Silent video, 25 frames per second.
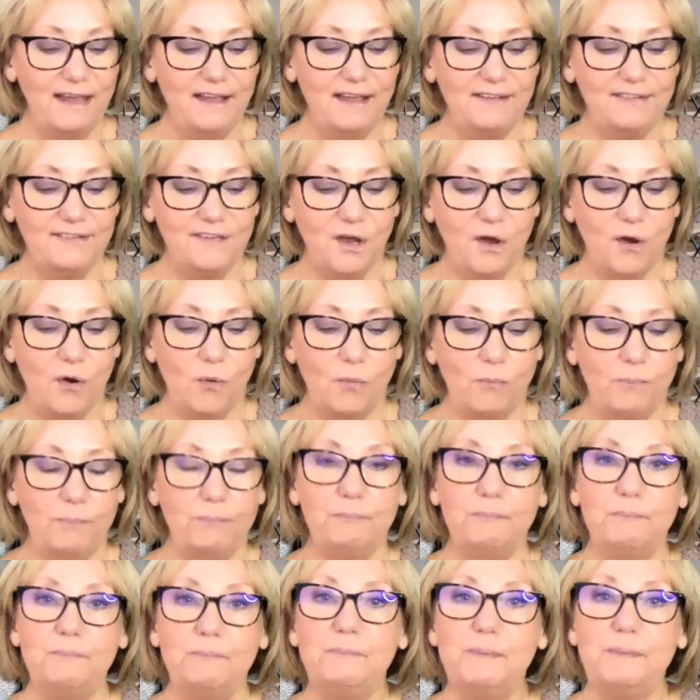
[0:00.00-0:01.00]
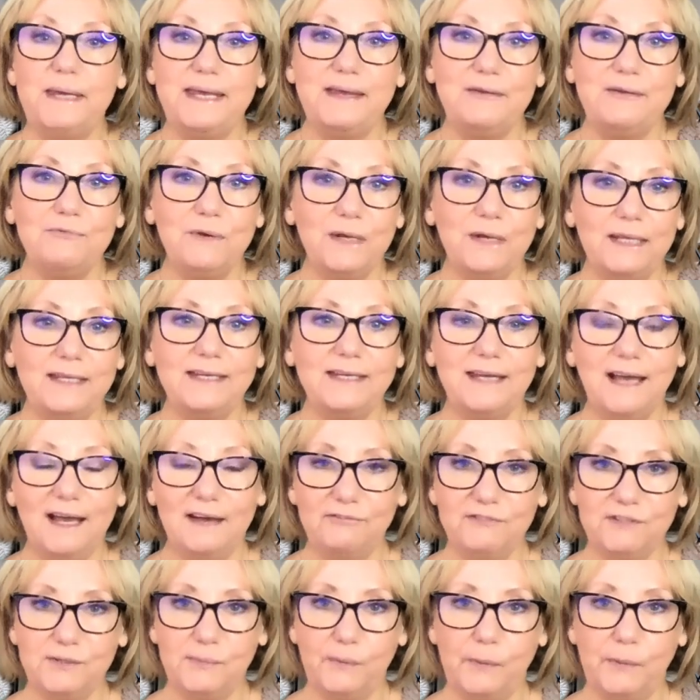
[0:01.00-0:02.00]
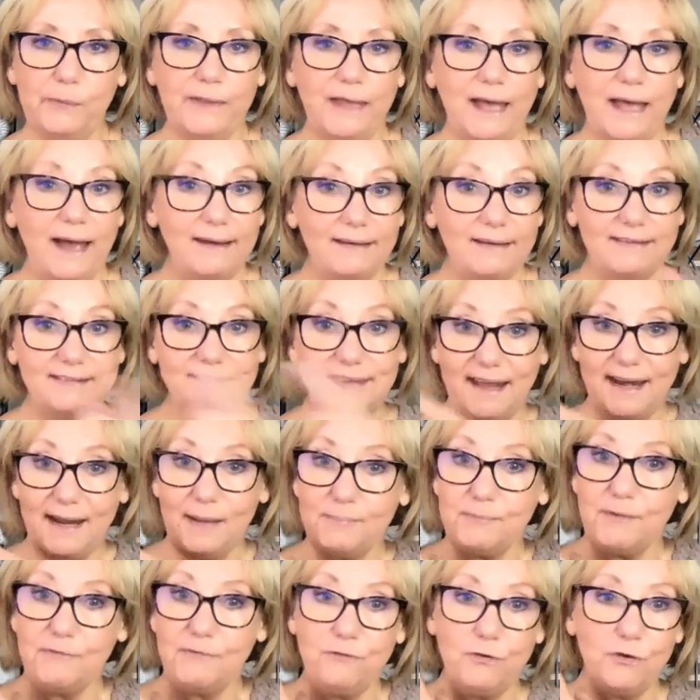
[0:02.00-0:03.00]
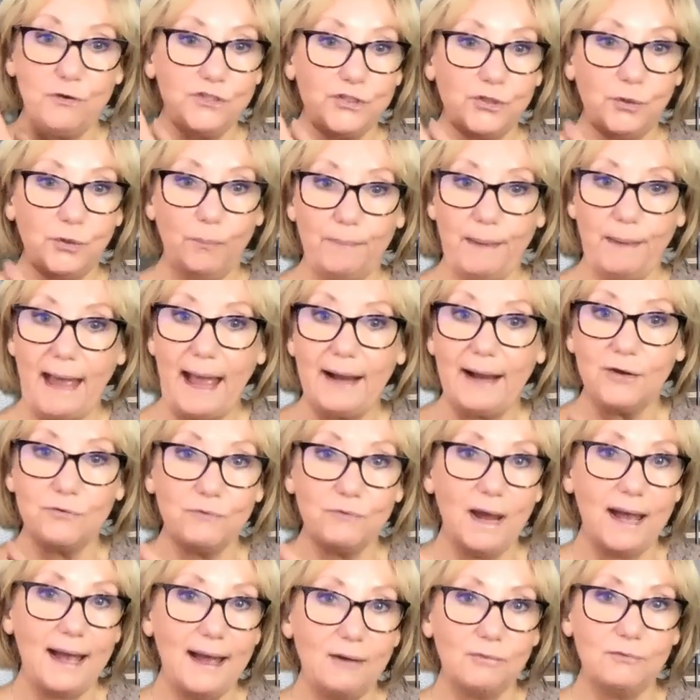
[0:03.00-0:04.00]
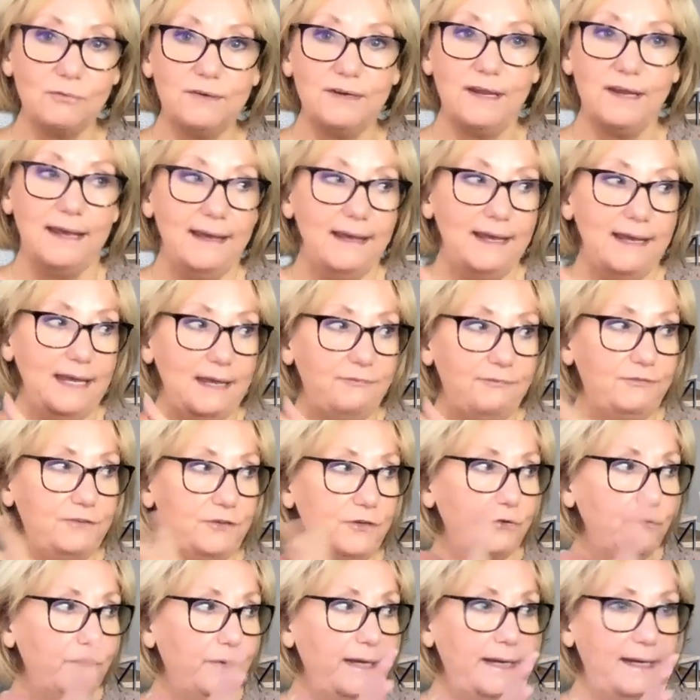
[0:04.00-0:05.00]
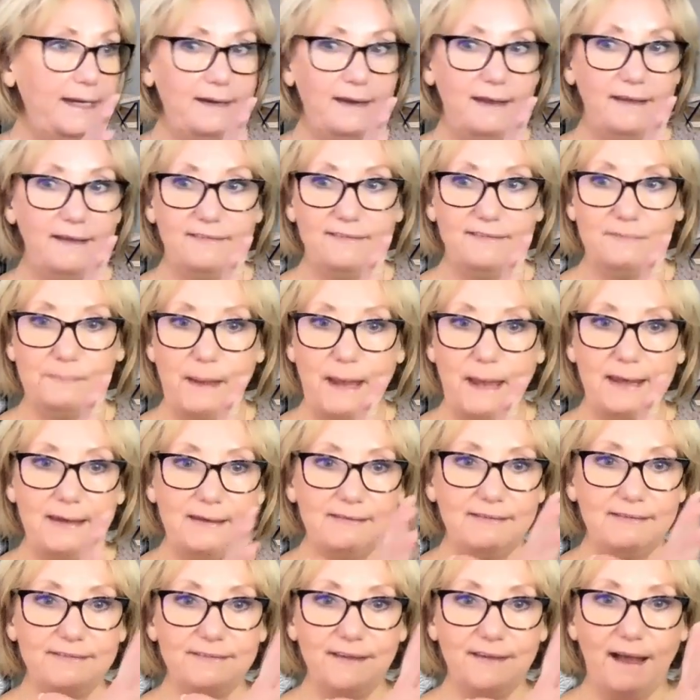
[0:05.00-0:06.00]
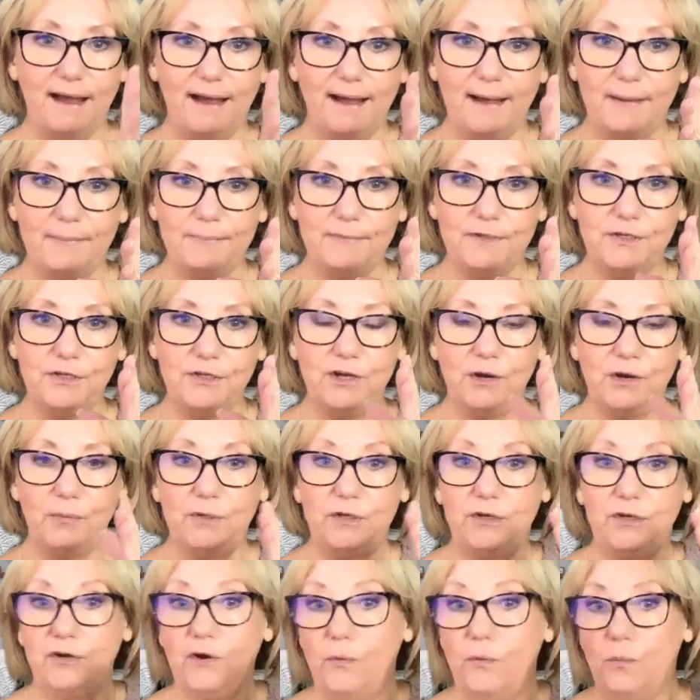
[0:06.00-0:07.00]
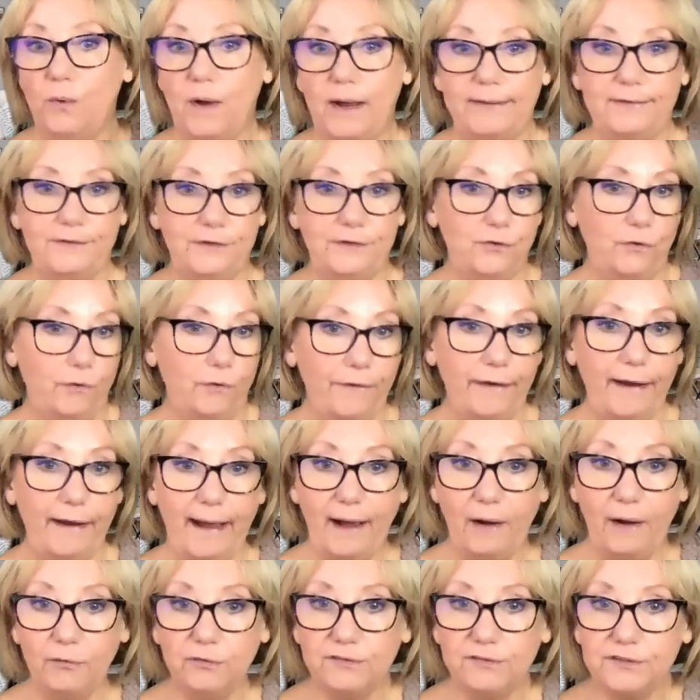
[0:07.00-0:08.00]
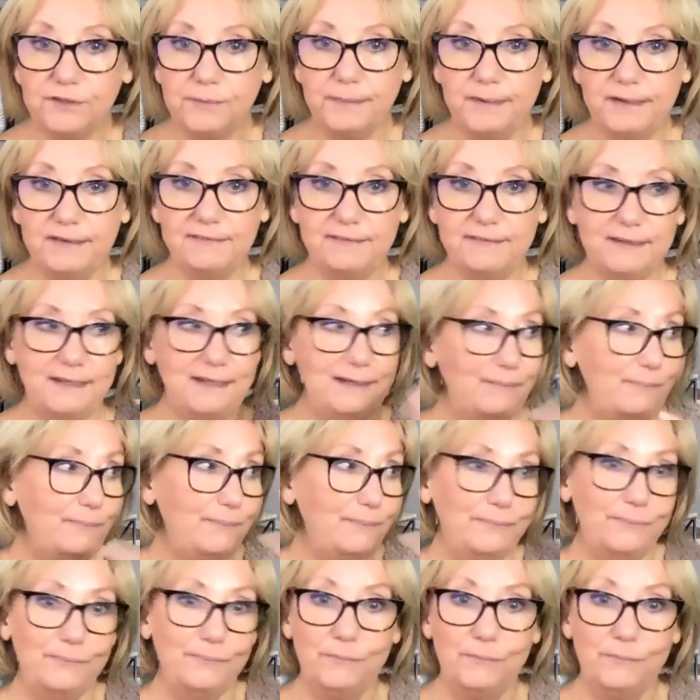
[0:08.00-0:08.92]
So be really comfortable with that. Set up a virtual background if you're in a space, and you don't want your house to be seen.